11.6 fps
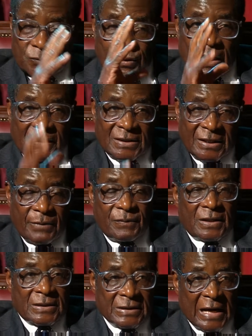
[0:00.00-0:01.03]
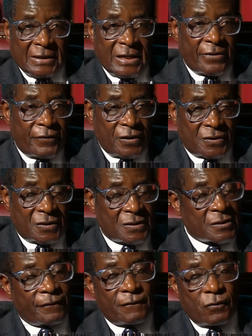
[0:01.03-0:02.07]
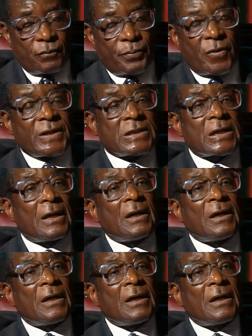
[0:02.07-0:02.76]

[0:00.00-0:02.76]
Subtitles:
accept there is that divergence of viewpoint,